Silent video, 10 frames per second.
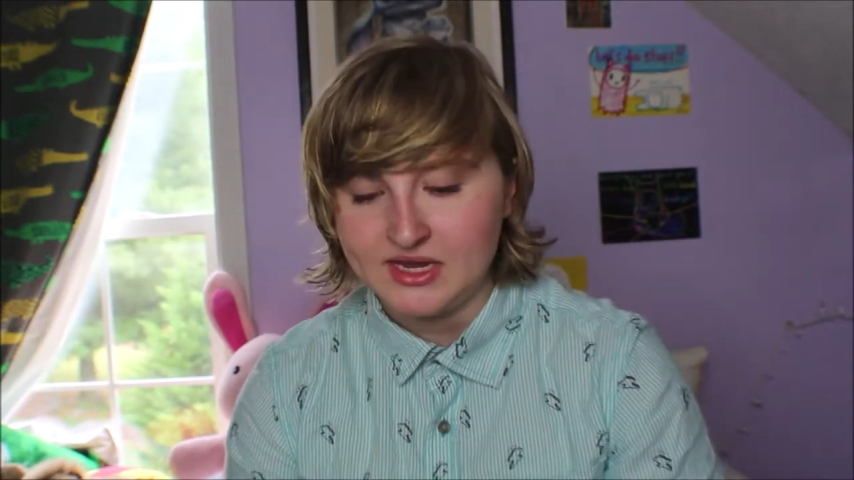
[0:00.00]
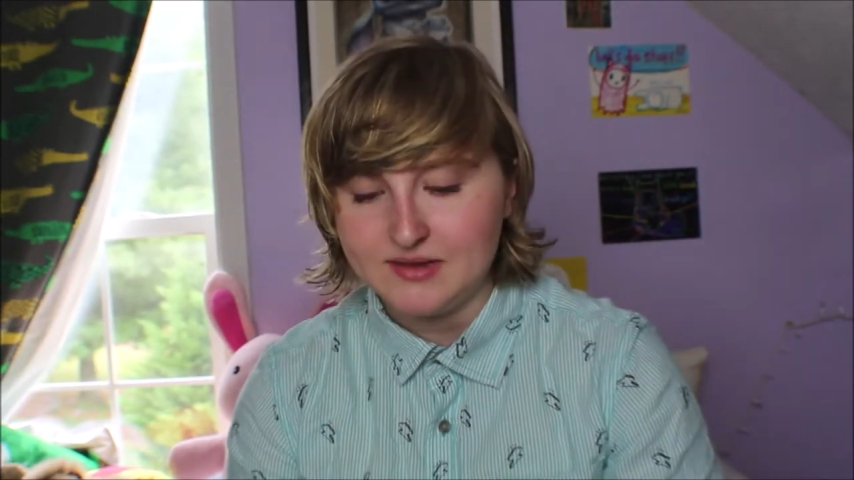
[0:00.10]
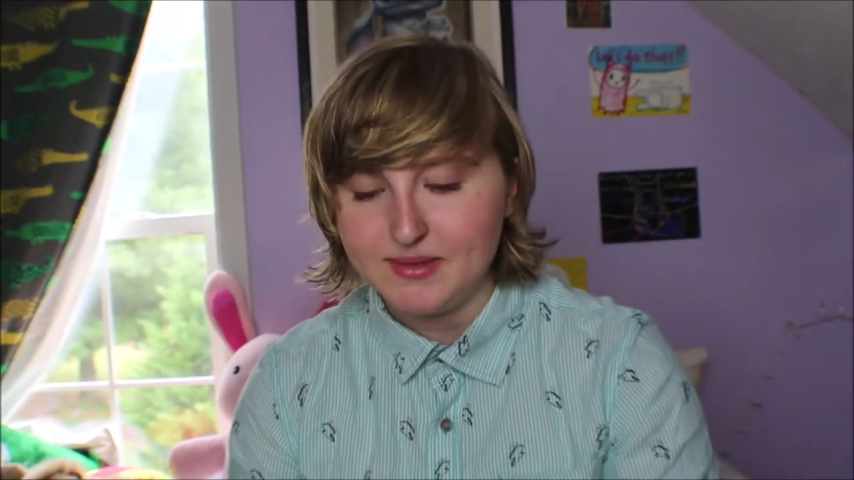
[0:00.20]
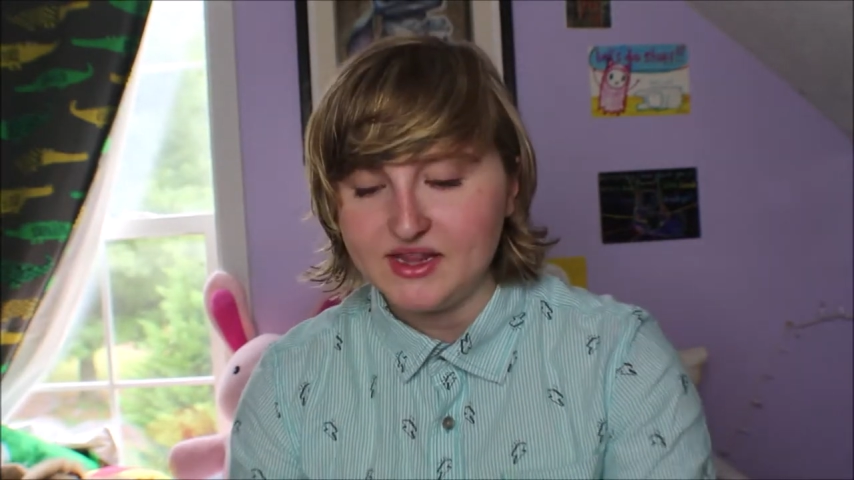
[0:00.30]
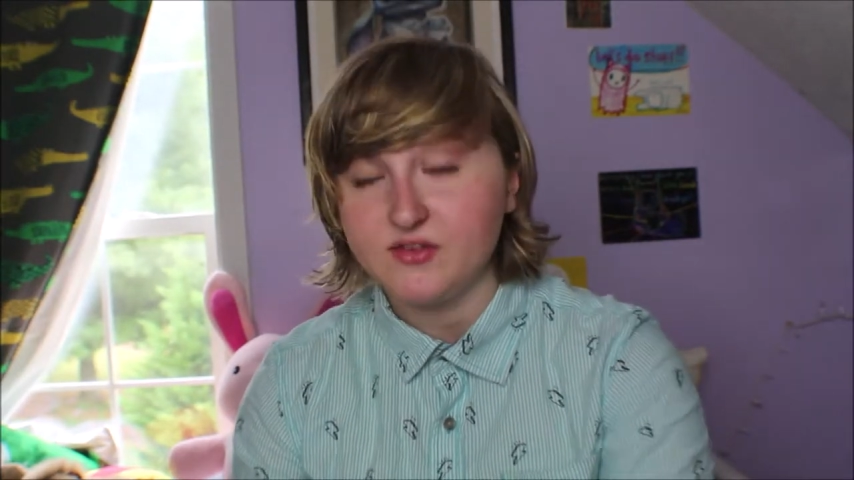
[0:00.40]
He
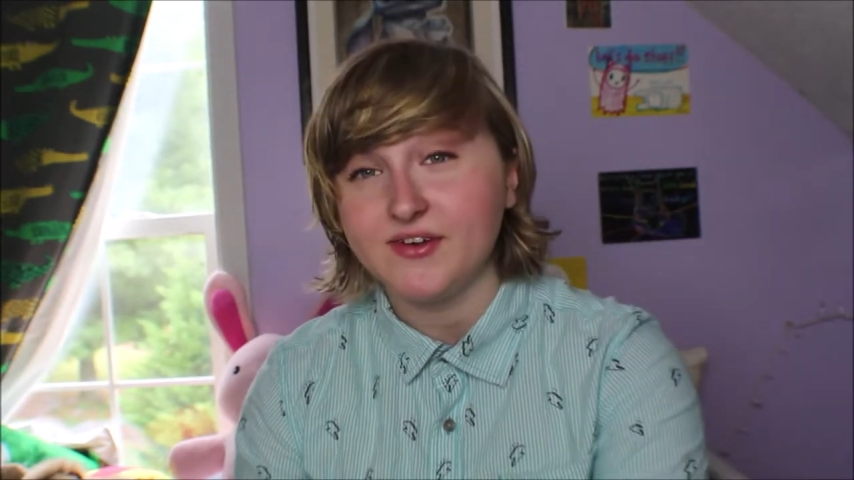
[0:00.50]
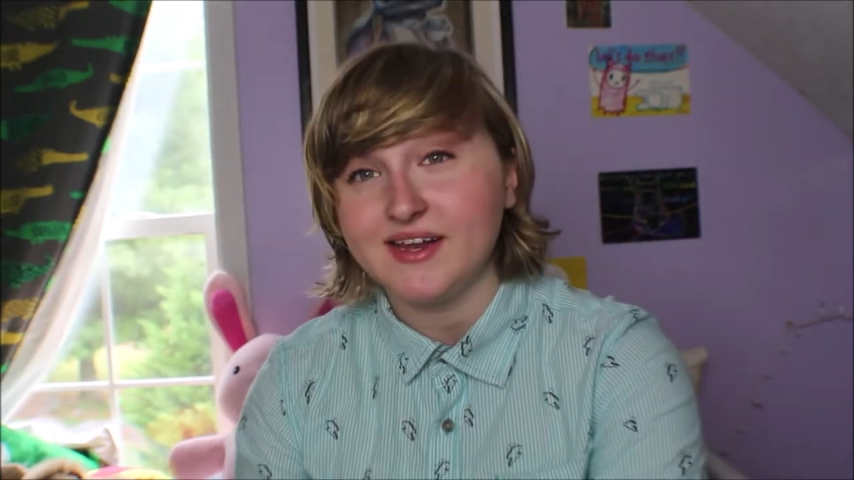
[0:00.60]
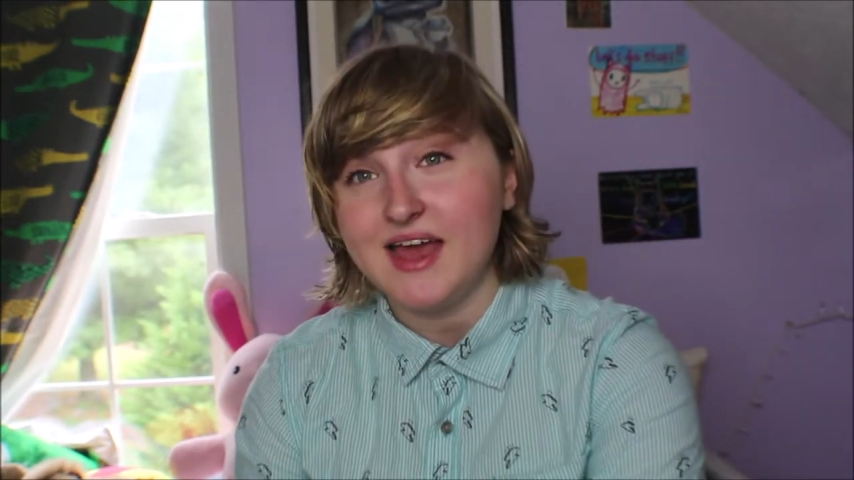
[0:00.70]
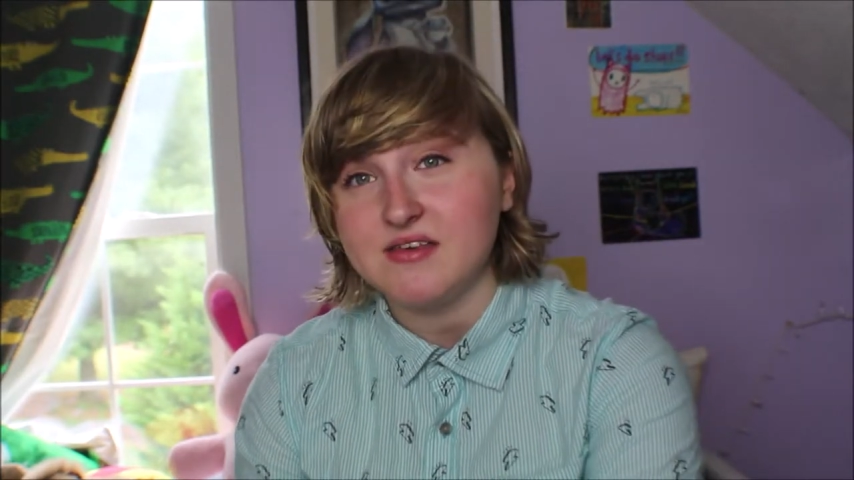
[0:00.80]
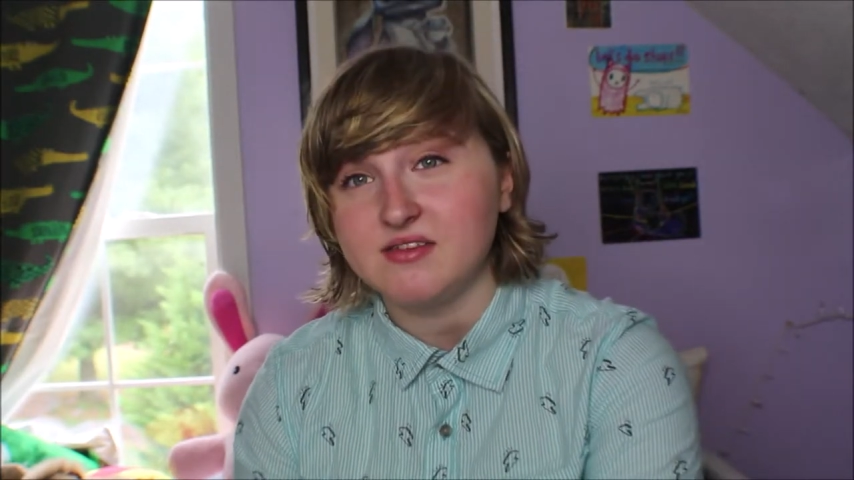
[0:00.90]
had been there for
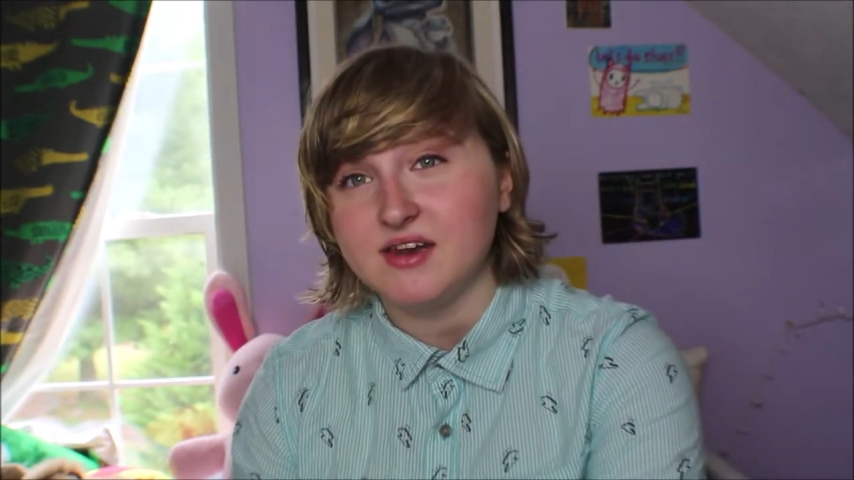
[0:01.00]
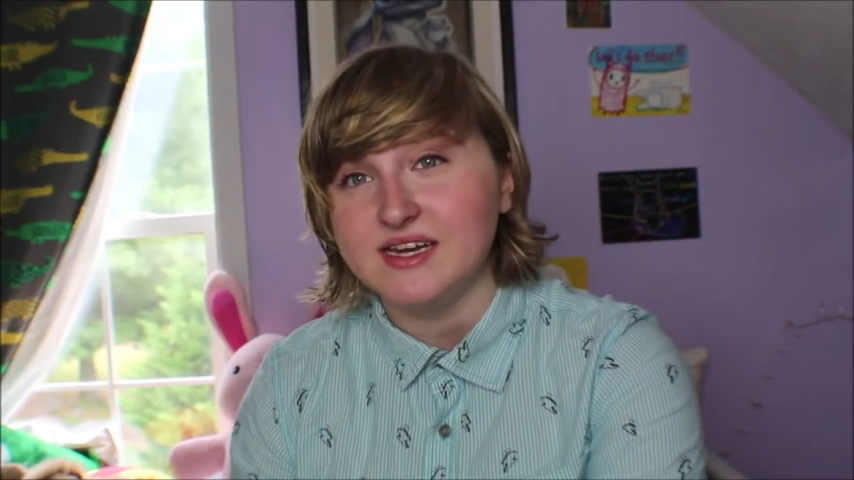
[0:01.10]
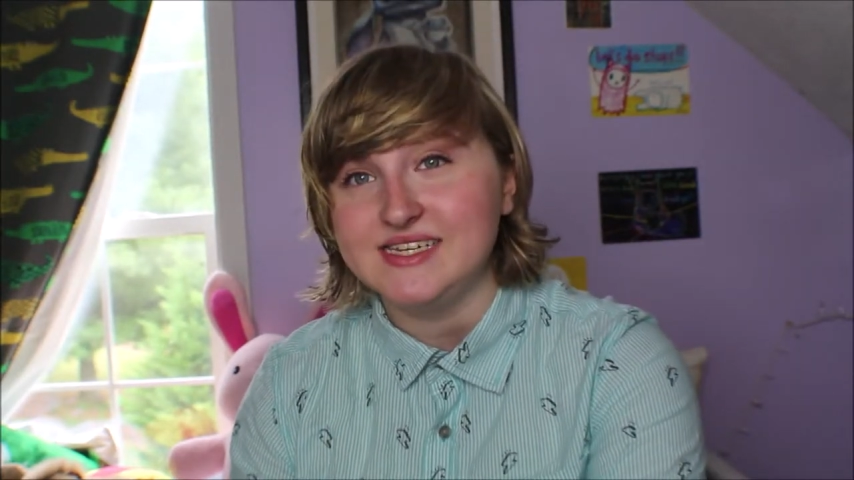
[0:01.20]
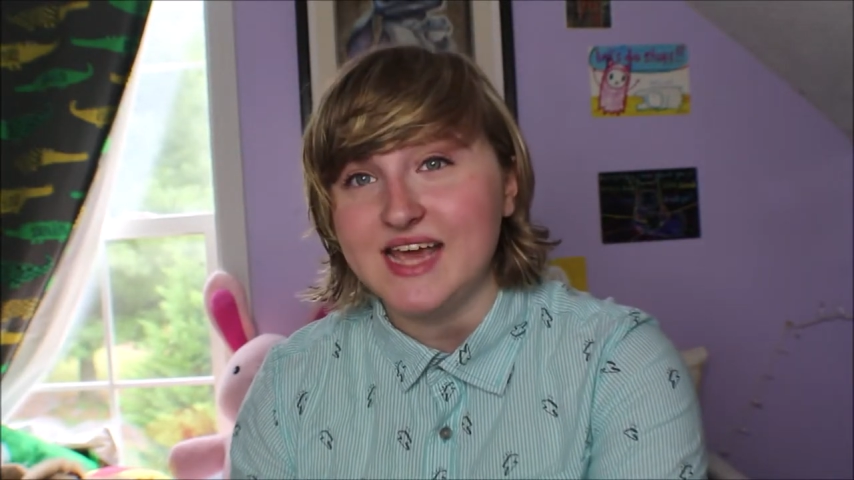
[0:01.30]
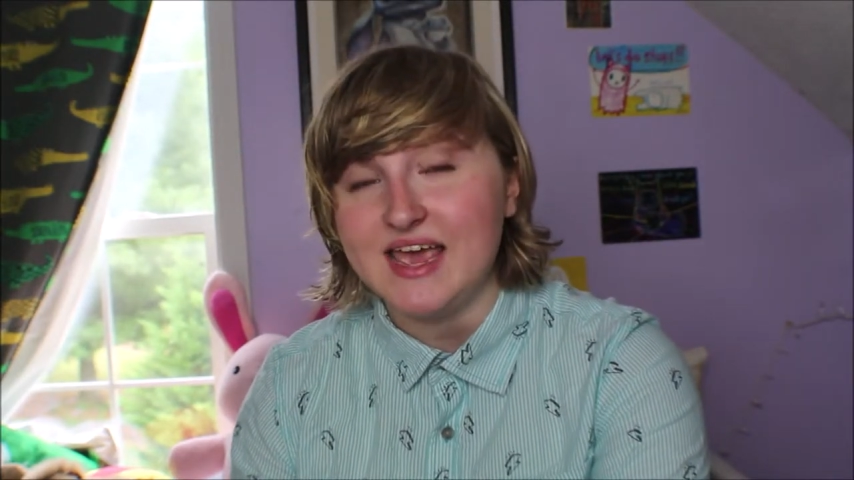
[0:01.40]
less than
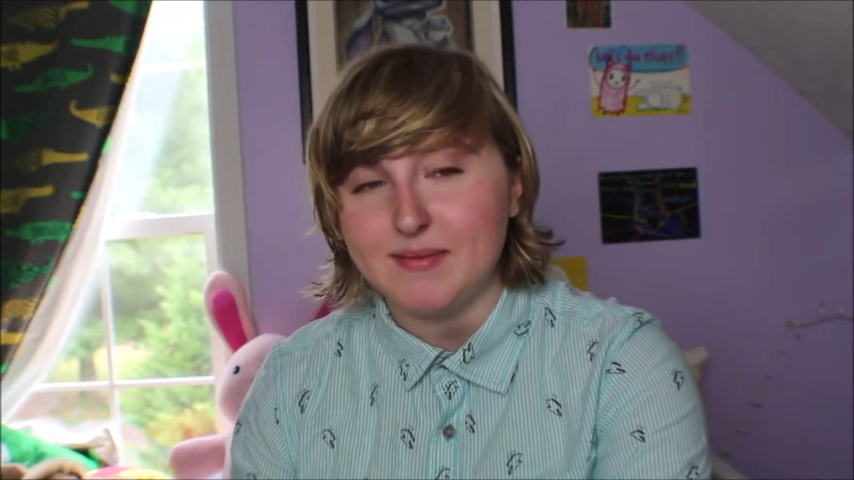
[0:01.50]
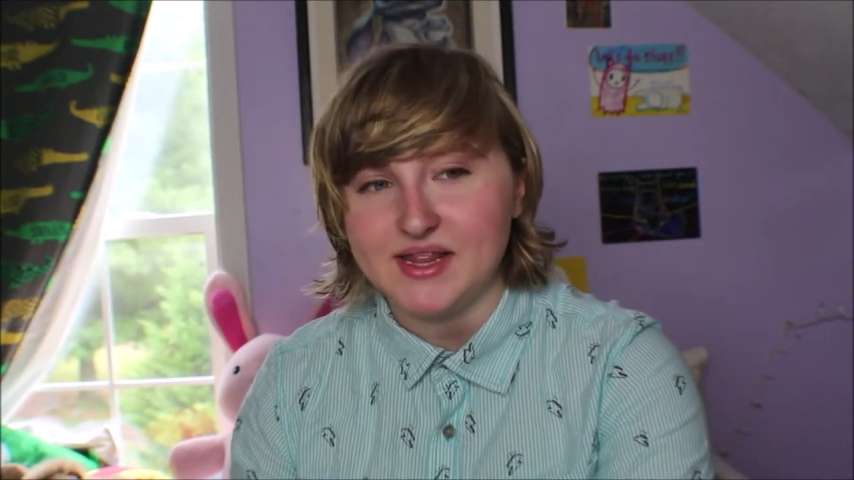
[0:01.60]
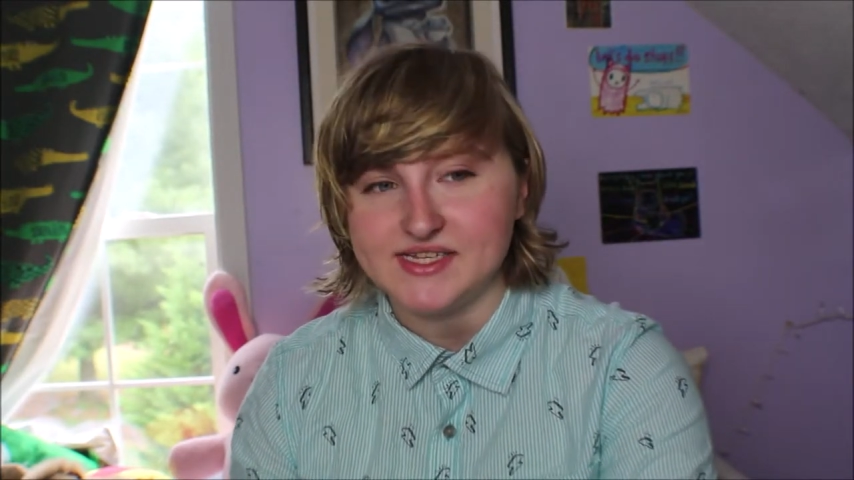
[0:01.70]
a day by